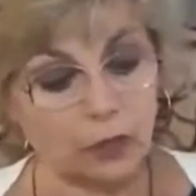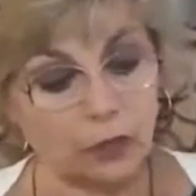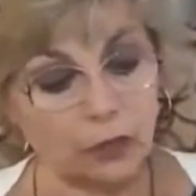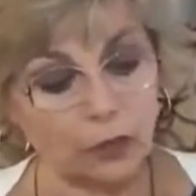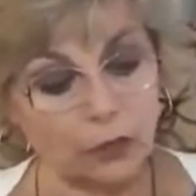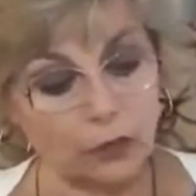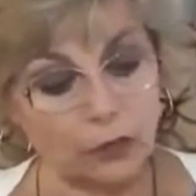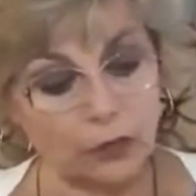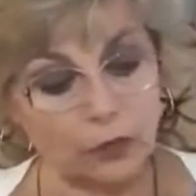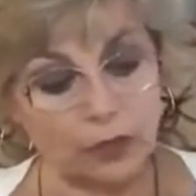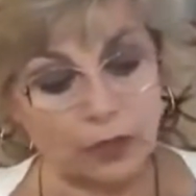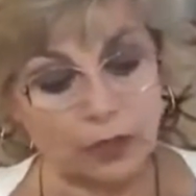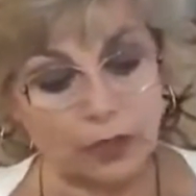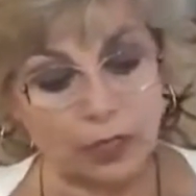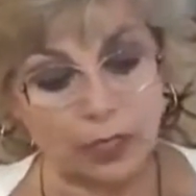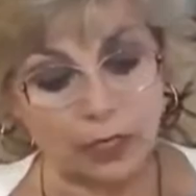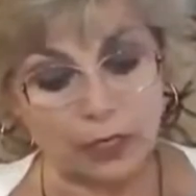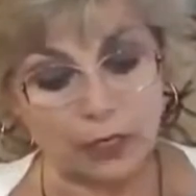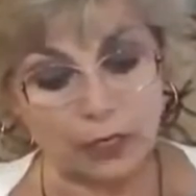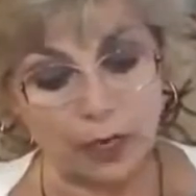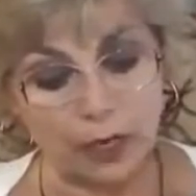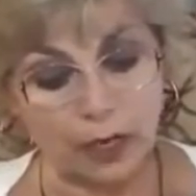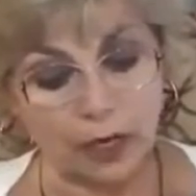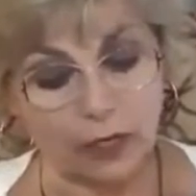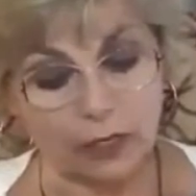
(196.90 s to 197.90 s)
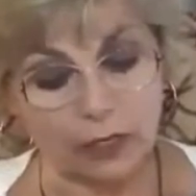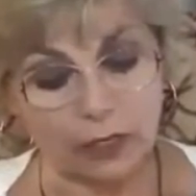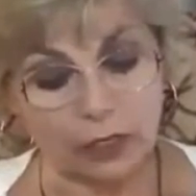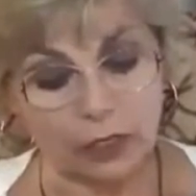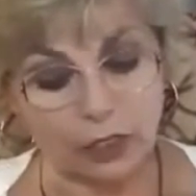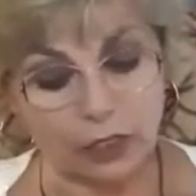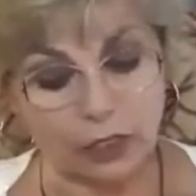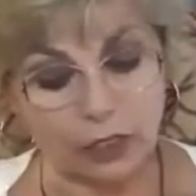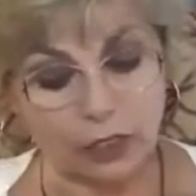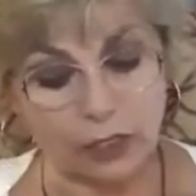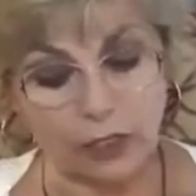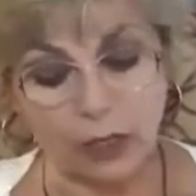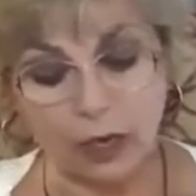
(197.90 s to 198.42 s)
So the
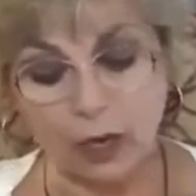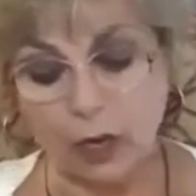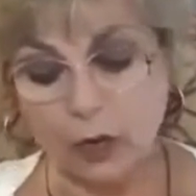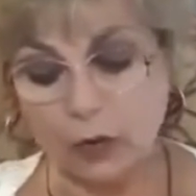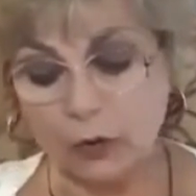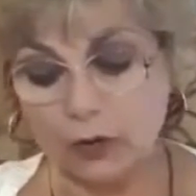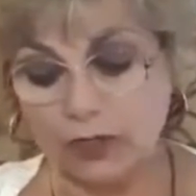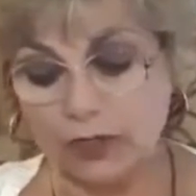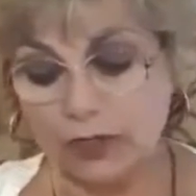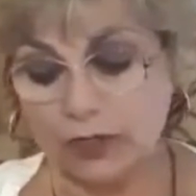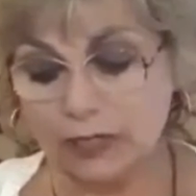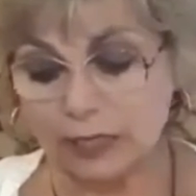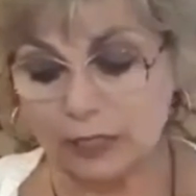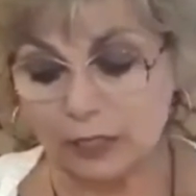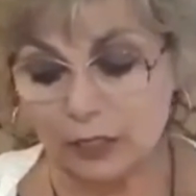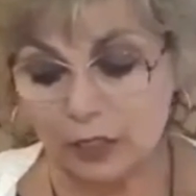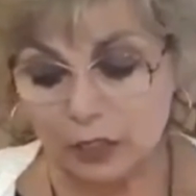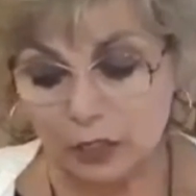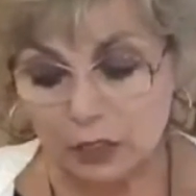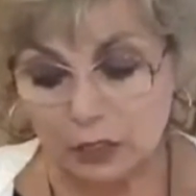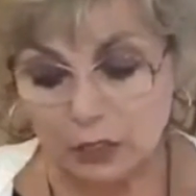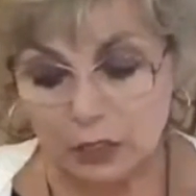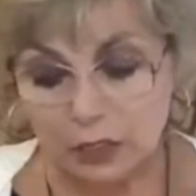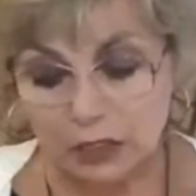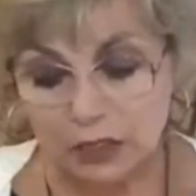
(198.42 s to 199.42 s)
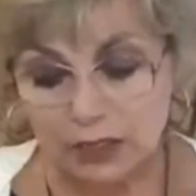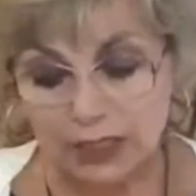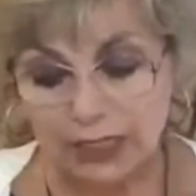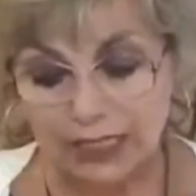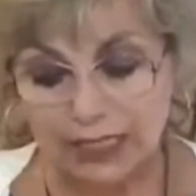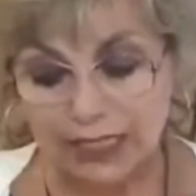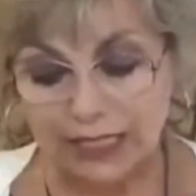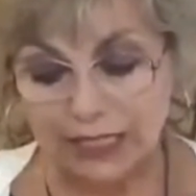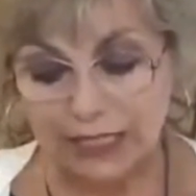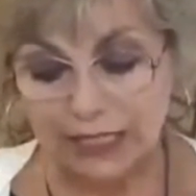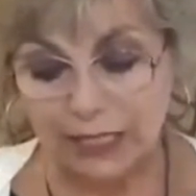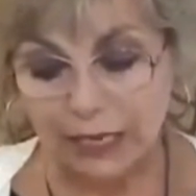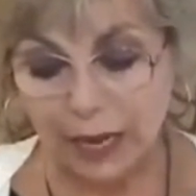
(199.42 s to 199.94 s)
technology, oh,
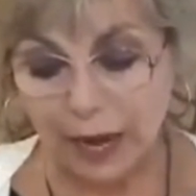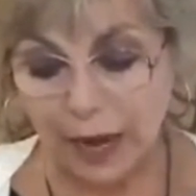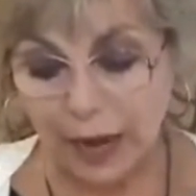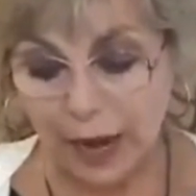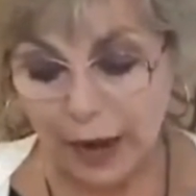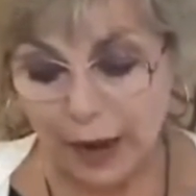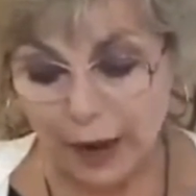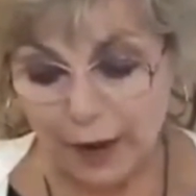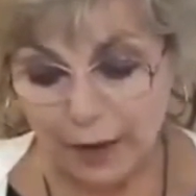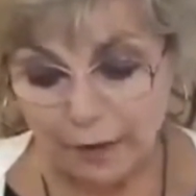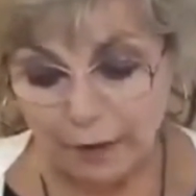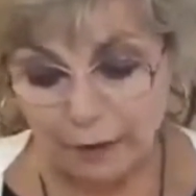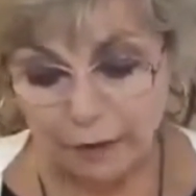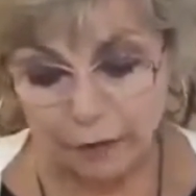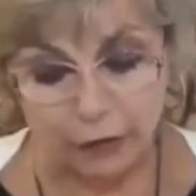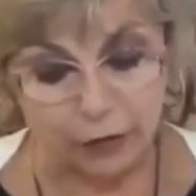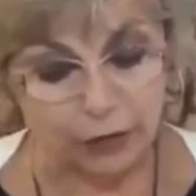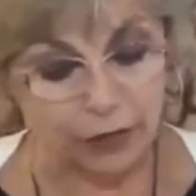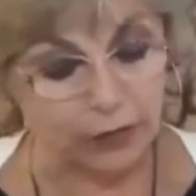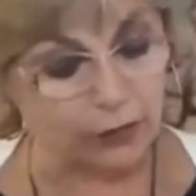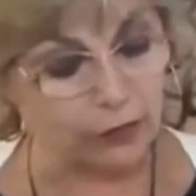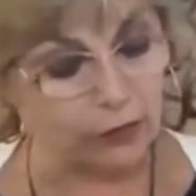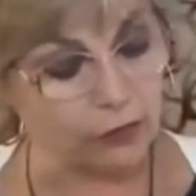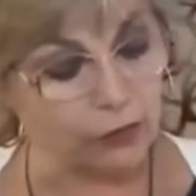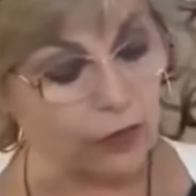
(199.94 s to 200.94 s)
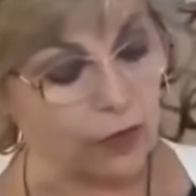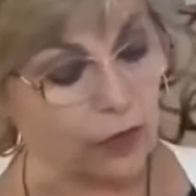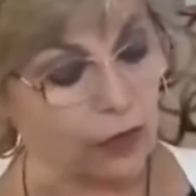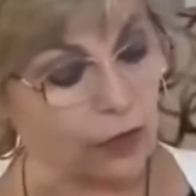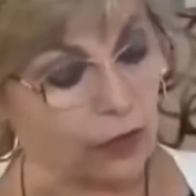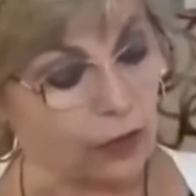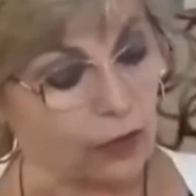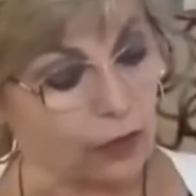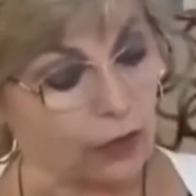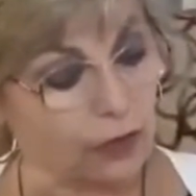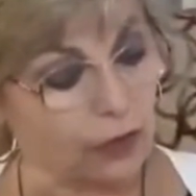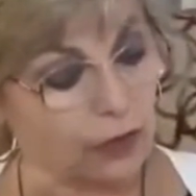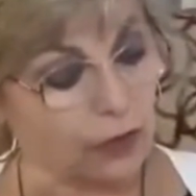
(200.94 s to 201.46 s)
sensors in
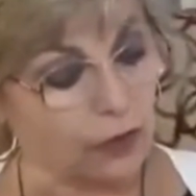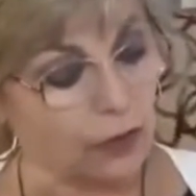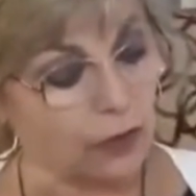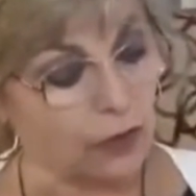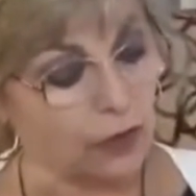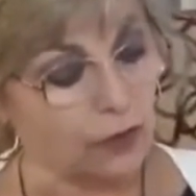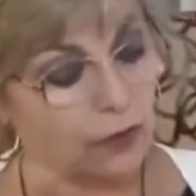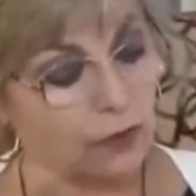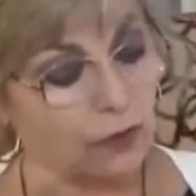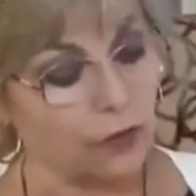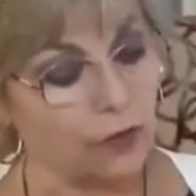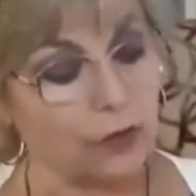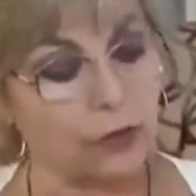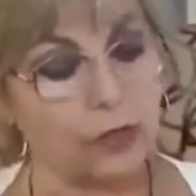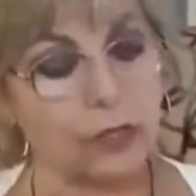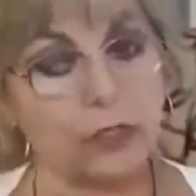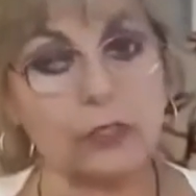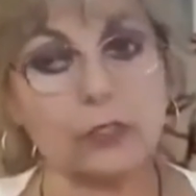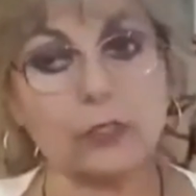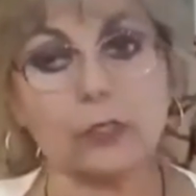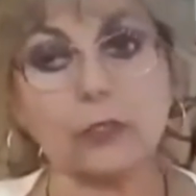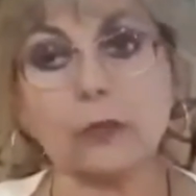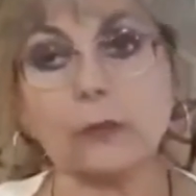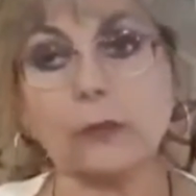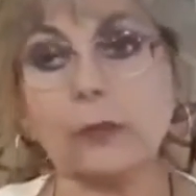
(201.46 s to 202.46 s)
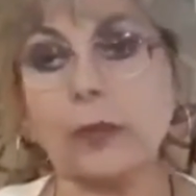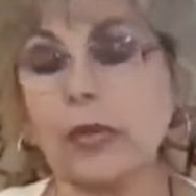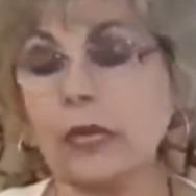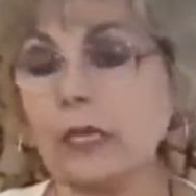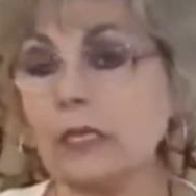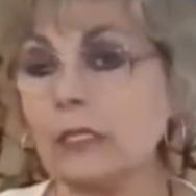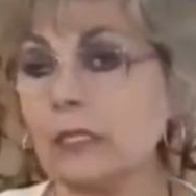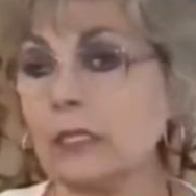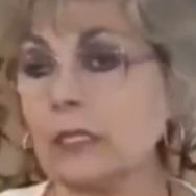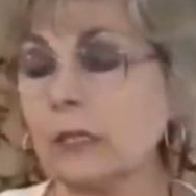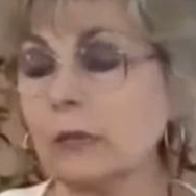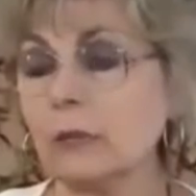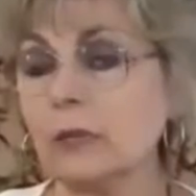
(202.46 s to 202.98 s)
everything. There is an
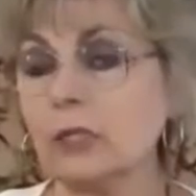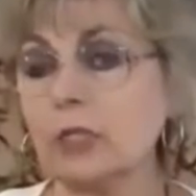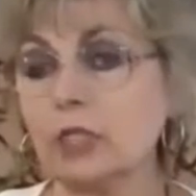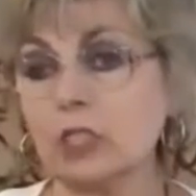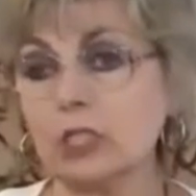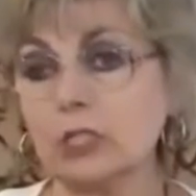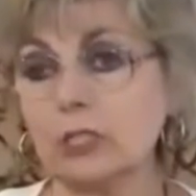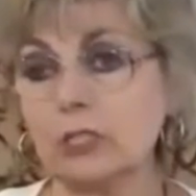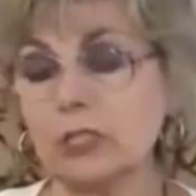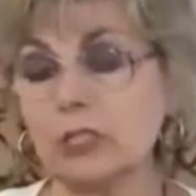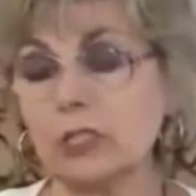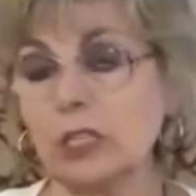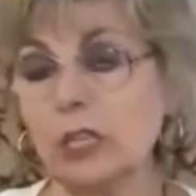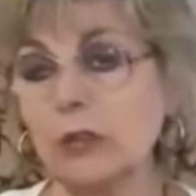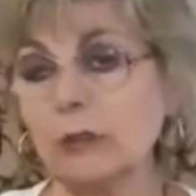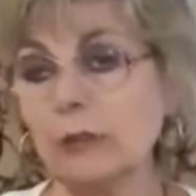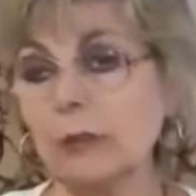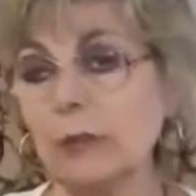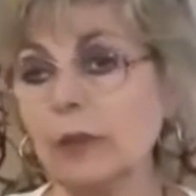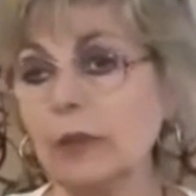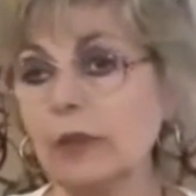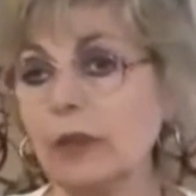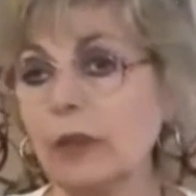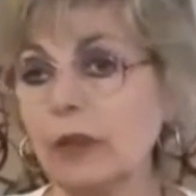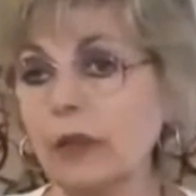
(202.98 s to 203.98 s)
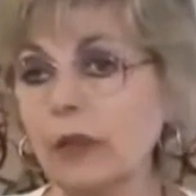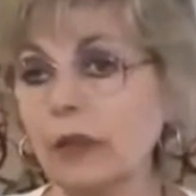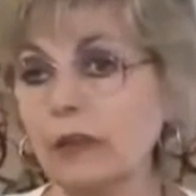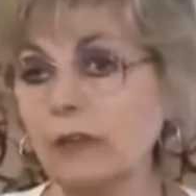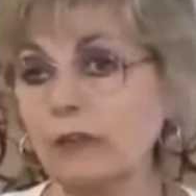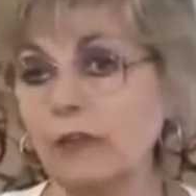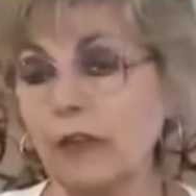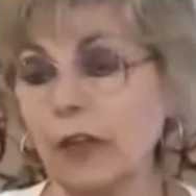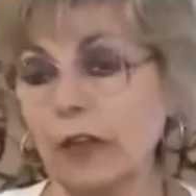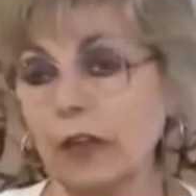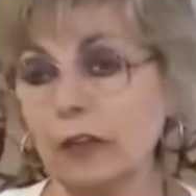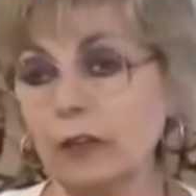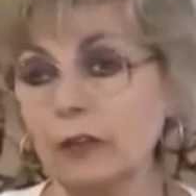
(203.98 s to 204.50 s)
amazing mission statement
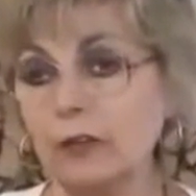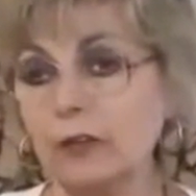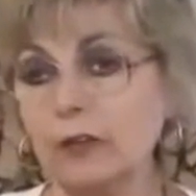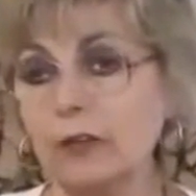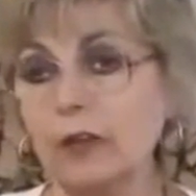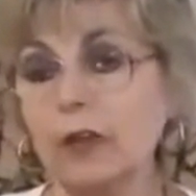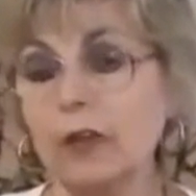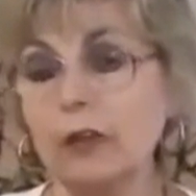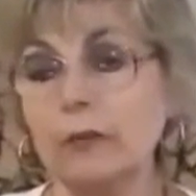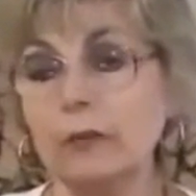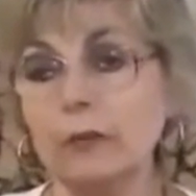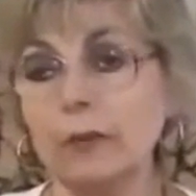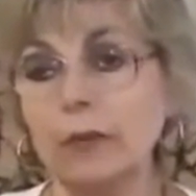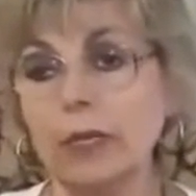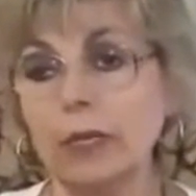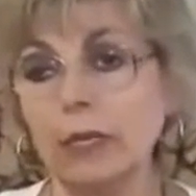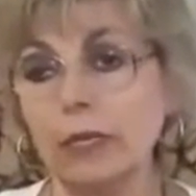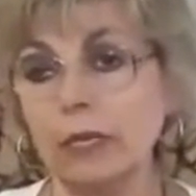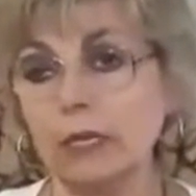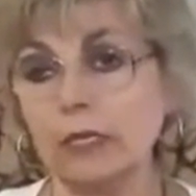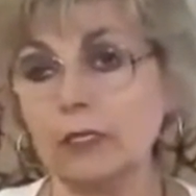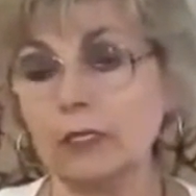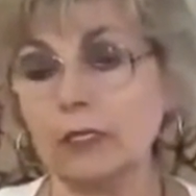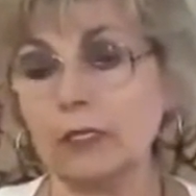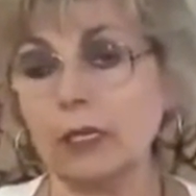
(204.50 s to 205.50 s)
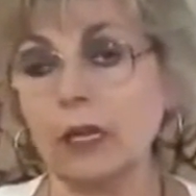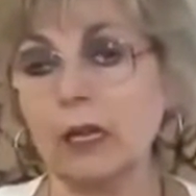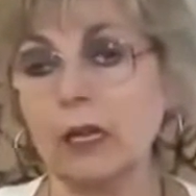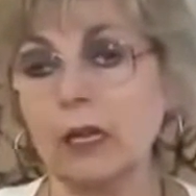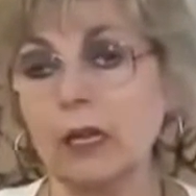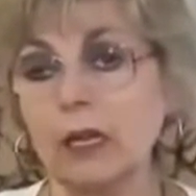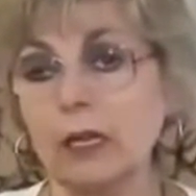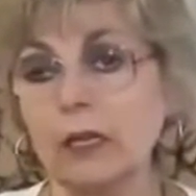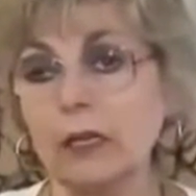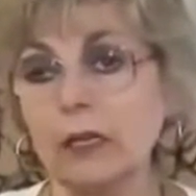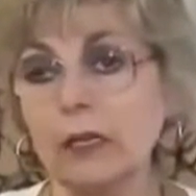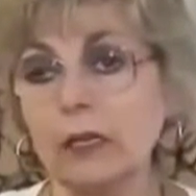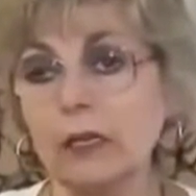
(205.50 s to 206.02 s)
that I found on
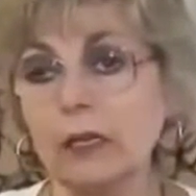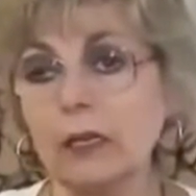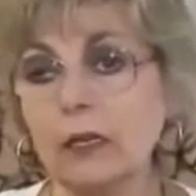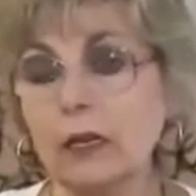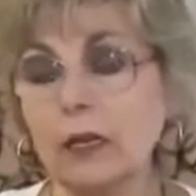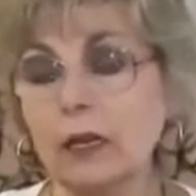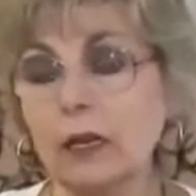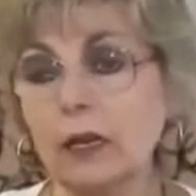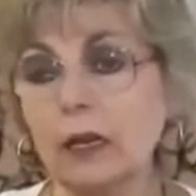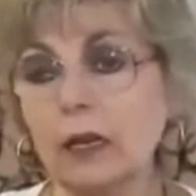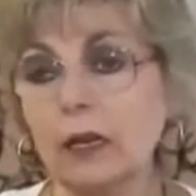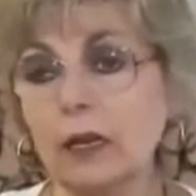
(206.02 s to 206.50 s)
PSI